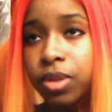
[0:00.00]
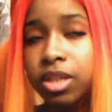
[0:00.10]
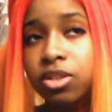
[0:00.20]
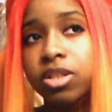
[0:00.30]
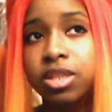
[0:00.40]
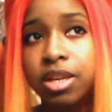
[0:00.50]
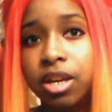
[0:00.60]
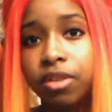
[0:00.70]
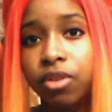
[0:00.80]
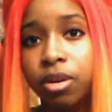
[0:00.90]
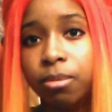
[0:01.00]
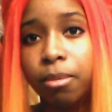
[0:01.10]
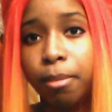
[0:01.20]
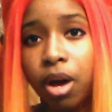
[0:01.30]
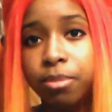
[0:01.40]
starts seeing from
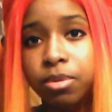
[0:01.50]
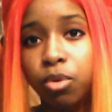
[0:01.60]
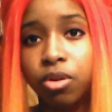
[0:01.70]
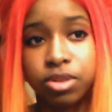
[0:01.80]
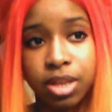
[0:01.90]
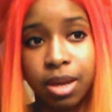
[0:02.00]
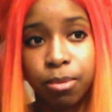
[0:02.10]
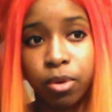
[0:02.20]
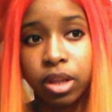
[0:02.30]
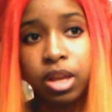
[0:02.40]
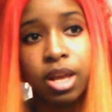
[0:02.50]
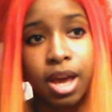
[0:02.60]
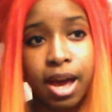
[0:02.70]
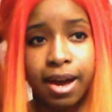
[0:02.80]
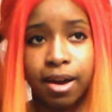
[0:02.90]
Mob's moral standpoint
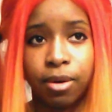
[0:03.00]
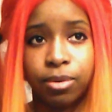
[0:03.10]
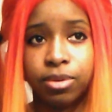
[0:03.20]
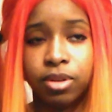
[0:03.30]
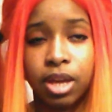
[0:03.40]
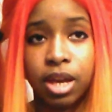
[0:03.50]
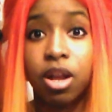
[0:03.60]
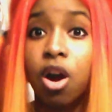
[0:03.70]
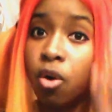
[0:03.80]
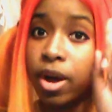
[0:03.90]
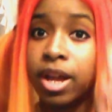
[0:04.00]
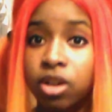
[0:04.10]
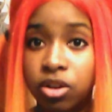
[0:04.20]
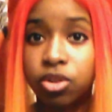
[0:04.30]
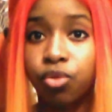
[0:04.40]
how, and
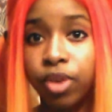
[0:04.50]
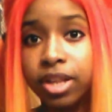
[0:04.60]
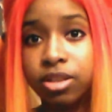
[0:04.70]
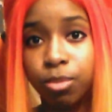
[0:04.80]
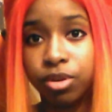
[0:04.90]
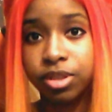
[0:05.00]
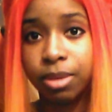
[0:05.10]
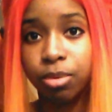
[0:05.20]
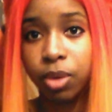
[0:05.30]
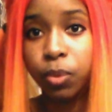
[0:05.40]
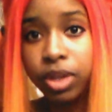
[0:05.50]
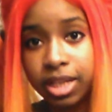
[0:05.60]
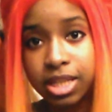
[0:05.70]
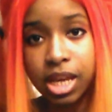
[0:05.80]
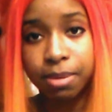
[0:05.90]
also Rain's moral standpoint, and we'll
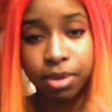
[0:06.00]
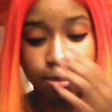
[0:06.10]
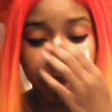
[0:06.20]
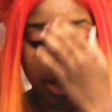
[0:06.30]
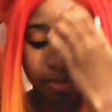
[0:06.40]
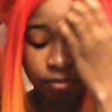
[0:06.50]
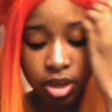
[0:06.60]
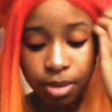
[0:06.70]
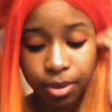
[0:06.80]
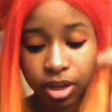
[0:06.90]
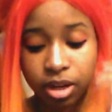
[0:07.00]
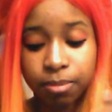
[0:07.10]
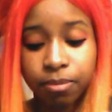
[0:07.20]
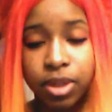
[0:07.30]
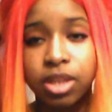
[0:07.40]
get to him in a minute, but
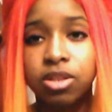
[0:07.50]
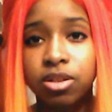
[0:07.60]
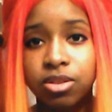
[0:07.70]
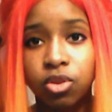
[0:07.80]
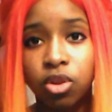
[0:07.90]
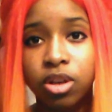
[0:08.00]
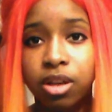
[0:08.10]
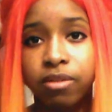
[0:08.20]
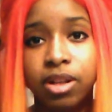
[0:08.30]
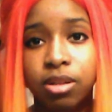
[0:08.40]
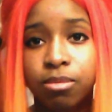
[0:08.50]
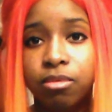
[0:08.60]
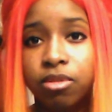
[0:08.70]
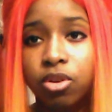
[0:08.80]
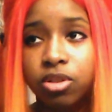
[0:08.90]
he starts looking around
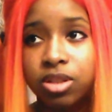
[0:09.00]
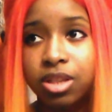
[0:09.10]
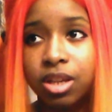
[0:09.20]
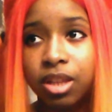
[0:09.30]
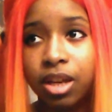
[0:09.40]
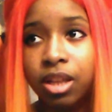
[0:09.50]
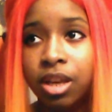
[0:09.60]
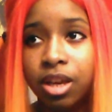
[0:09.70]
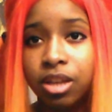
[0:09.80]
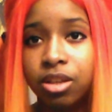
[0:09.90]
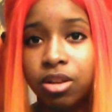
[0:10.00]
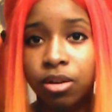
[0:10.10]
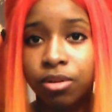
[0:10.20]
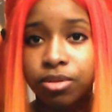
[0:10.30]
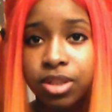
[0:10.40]
him, noticing that, you
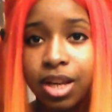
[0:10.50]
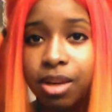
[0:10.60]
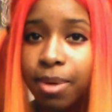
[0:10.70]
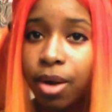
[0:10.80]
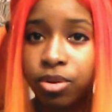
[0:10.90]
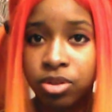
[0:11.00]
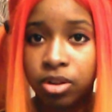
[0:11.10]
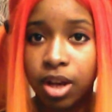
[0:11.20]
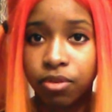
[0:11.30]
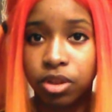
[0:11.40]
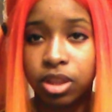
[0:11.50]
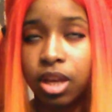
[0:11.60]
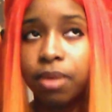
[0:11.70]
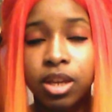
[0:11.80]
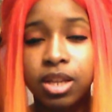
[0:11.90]
know, psychic powers aren't
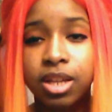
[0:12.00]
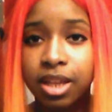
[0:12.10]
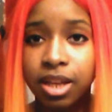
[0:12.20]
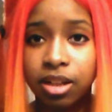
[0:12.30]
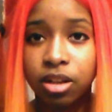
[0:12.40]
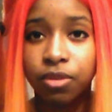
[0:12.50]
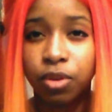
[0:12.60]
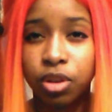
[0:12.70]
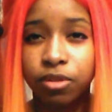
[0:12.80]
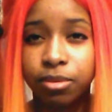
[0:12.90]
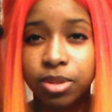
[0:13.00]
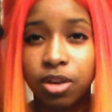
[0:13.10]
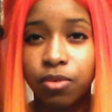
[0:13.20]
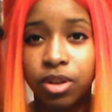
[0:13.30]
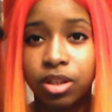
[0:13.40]
everything. He did get a little full of
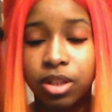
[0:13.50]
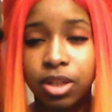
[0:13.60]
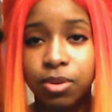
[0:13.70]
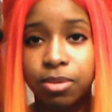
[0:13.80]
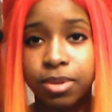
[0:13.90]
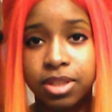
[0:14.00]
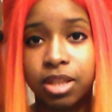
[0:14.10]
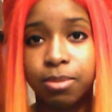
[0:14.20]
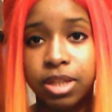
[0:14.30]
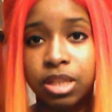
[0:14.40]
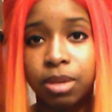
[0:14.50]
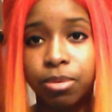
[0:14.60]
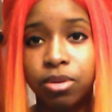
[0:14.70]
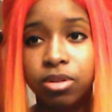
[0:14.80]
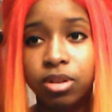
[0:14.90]
himself when he was possessed by
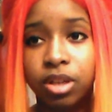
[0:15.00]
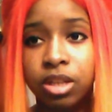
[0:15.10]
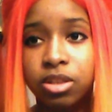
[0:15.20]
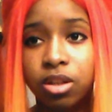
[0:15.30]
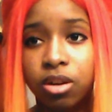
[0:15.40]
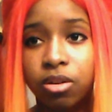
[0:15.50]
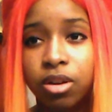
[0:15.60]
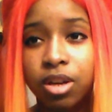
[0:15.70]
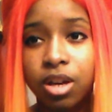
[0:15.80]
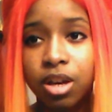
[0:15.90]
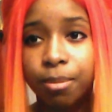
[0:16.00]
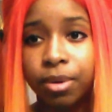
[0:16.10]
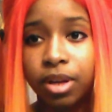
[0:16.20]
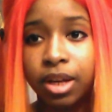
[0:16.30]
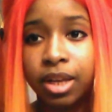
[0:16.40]
Dimple, and so,
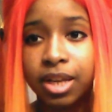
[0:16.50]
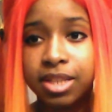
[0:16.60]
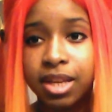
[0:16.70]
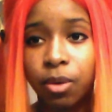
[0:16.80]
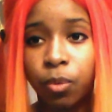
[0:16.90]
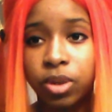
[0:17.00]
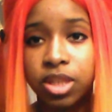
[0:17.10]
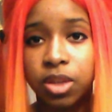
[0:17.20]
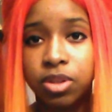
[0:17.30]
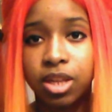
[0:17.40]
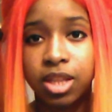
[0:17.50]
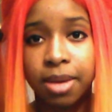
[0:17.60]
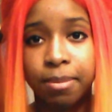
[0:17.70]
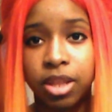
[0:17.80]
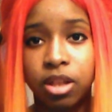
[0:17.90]
but I guess like once he was
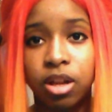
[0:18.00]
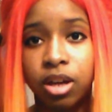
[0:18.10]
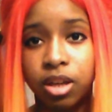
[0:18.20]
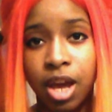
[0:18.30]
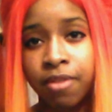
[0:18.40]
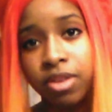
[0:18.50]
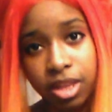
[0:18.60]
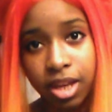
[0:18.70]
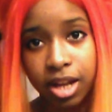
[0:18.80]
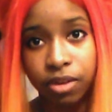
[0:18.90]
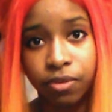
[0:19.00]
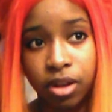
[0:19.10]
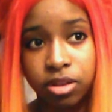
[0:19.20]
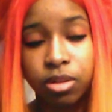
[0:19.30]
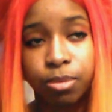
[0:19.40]
kidnapped by the Claw, everything kind of
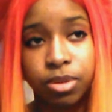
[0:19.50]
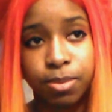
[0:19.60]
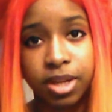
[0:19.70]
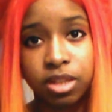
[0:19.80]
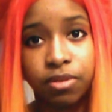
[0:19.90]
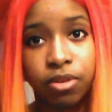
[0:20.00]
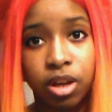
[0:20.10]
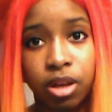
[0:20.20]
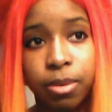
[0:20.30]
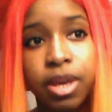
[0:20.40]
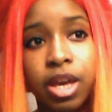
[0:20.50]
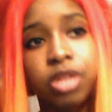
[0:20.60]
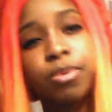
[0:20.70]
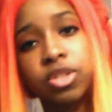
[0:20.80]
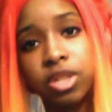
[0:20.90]
fell into perspective for him,
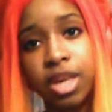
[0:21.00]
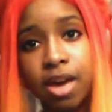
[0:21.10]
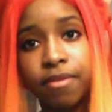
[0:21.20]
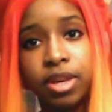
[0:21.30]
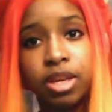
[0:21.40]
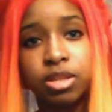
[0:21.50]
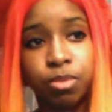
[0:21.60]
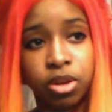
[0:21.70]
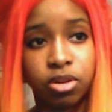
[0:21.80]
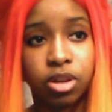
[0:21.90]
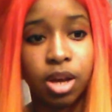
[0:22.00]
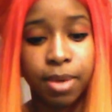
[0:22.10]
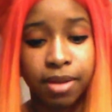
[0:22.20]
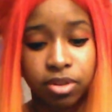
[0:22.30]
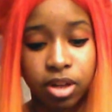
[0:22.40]
especially having his brother come
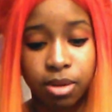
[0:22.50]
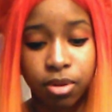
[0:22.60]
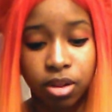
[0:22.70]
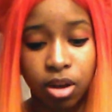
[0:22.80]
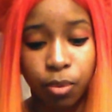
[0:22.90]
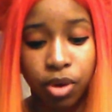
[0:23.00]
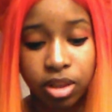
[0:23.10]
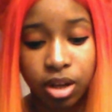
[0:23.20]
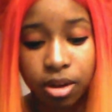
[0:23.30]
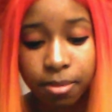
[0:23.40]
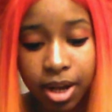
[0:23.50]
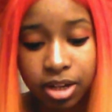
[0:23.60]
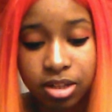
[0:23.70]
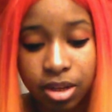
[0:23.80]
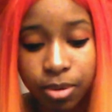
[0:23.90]
after him along with
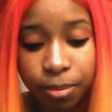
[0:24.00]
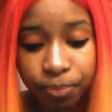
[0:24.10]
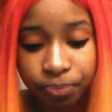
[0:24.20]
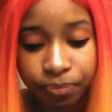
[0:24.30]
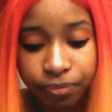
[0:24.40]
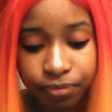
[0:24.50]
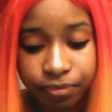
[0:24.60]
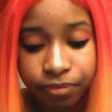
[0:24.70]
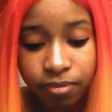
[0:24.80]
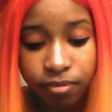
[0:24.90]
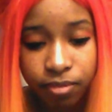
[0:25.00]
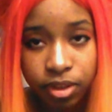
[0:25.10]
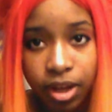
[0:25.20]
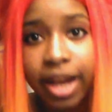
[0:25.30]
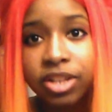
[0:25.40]
Hanazawa.
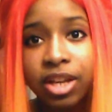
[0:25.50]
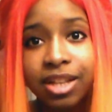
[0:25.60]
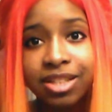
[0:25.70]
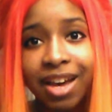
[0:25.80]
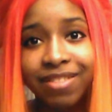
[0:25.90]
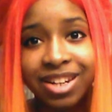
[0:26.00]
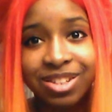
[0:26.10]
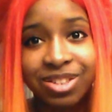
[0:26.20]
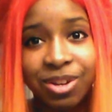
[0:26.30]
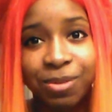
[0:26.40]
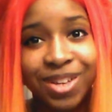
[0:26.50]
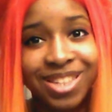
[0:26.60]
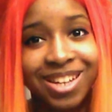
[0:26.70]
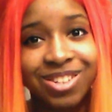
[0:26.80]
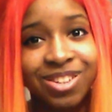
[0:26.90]
I actually had to have that as a note
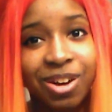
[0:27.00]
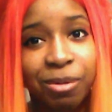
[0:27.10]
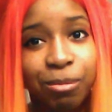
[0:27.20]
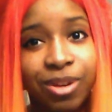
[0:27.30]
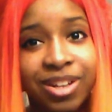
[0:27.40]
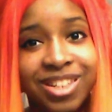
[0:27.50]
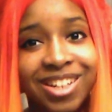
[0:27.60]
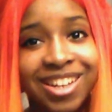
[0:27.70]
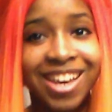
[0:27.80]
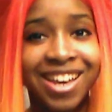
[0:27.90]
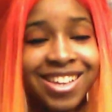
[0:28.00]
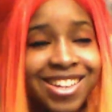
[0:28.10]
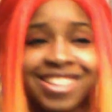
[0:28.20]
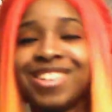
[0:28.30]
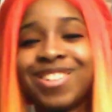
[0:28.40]
because I just call him Blondie.
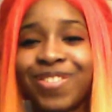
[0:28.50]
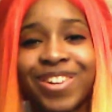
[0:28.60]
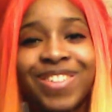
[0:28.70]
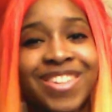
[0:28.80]
It's so funny